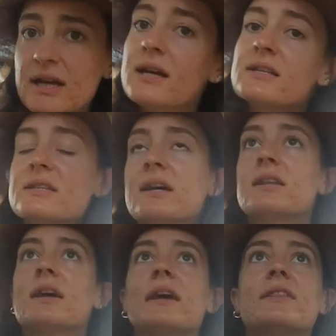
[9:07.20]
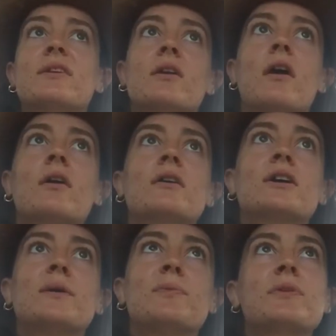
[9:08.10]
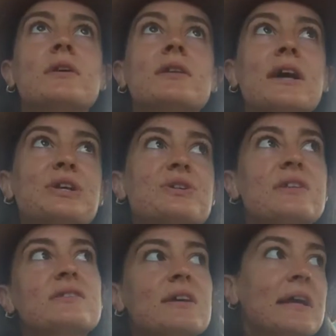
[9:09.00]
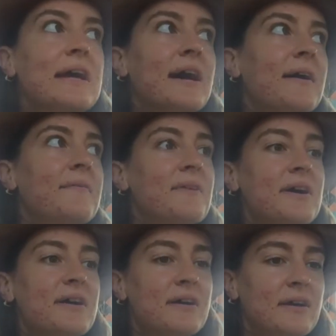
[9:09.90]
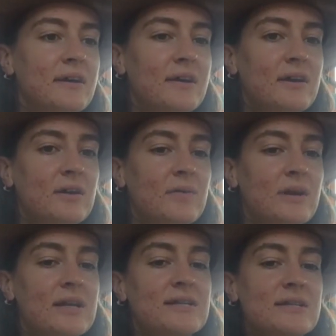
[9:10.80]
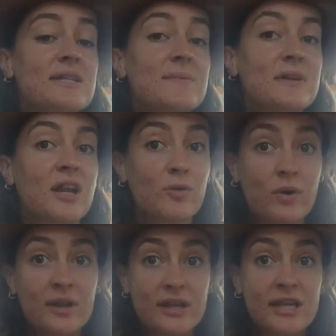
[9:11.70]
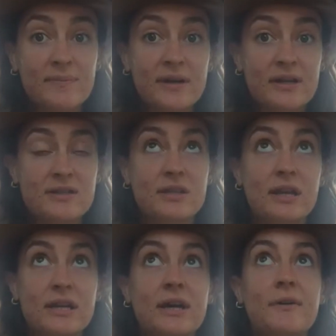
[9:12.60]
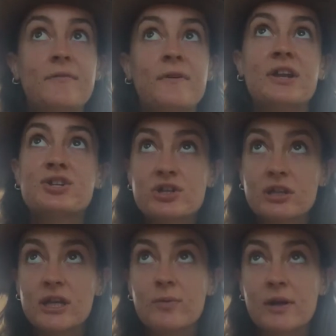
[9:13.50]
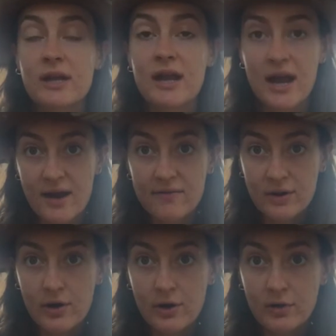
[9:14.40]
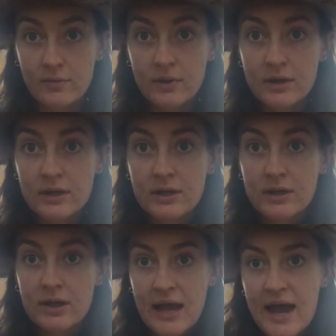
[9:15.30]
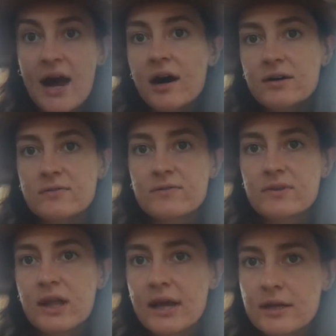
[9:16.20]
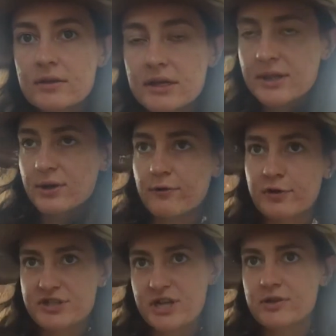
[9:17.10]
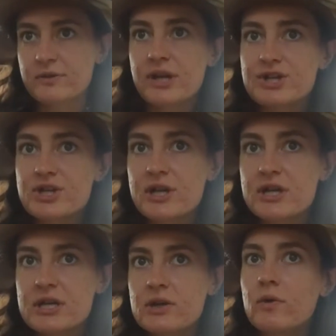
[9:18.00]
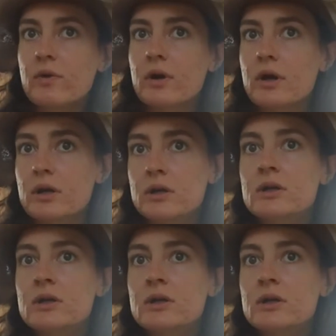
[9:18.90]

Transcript: is that like there are a couple collections that I have that when I see something I want to keep it. So like eventually when I have a home, have like either for decoration or